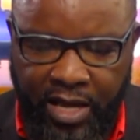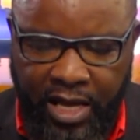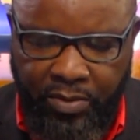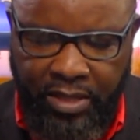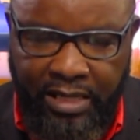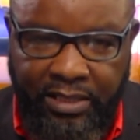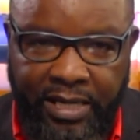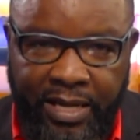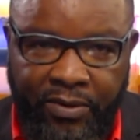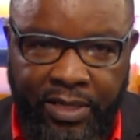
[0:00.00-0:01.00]
And when that
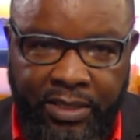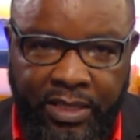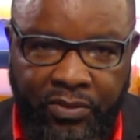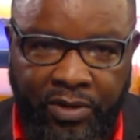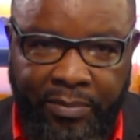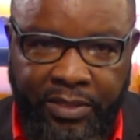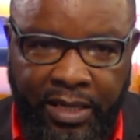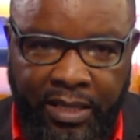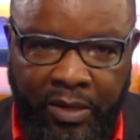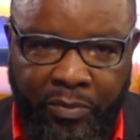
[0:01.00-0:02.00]
cycle is
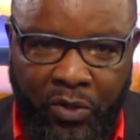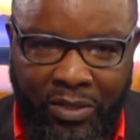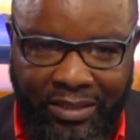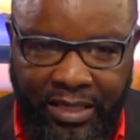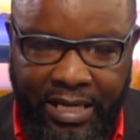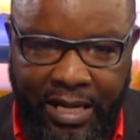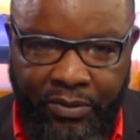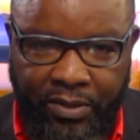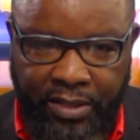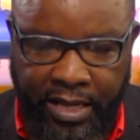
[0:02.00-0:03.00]
disrupted, then we don't sit
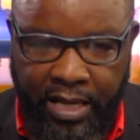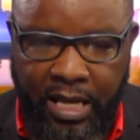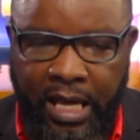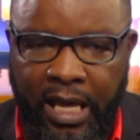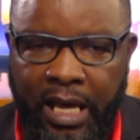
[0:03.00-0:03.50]
down to think.